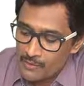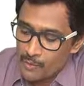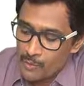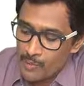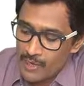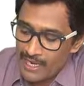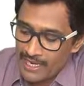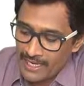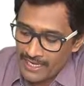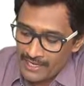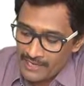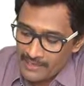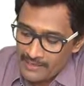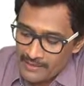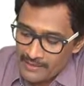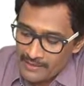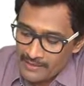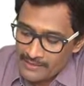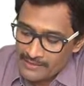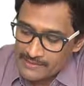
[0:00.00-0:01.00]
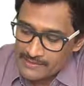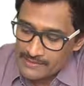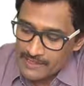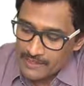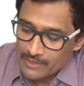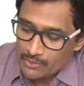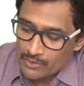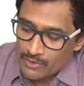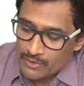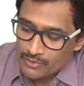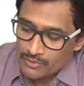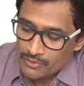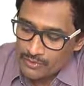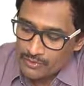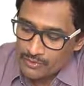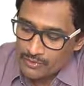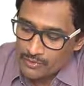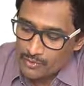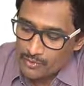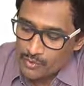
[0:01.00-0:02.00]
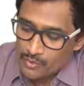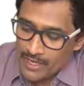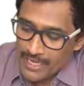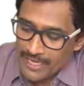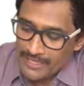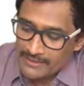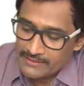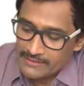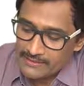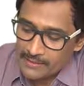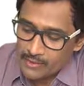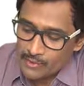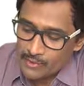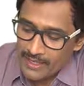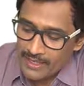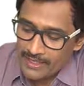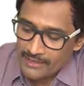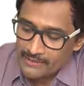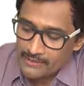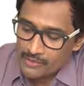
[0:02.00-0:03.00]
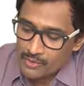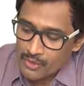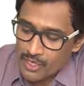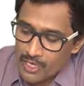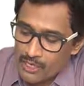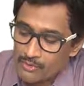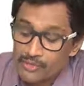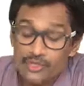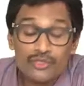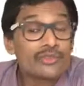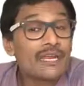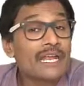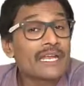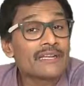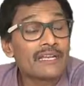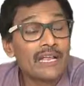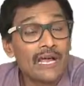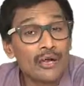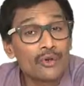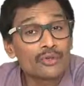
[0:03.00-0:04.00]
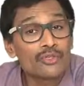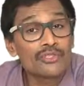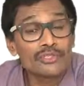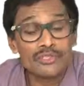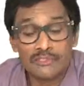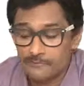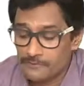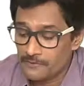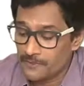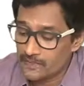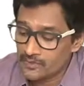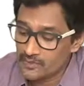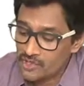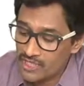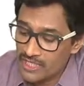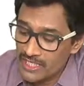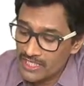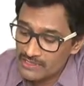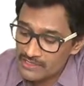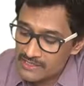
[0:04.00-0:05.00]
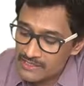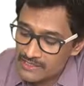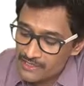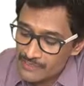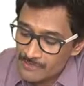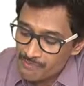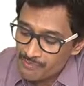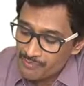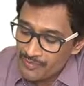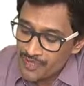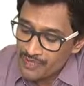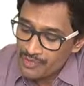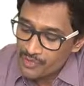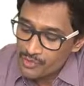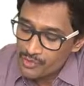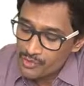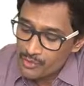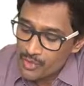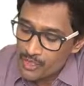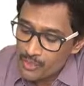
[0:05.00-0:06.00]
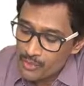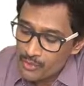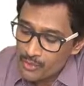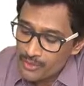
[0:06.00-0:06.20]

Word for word: y is equal to two x squared. So how do you write, how do you differentiate it? You are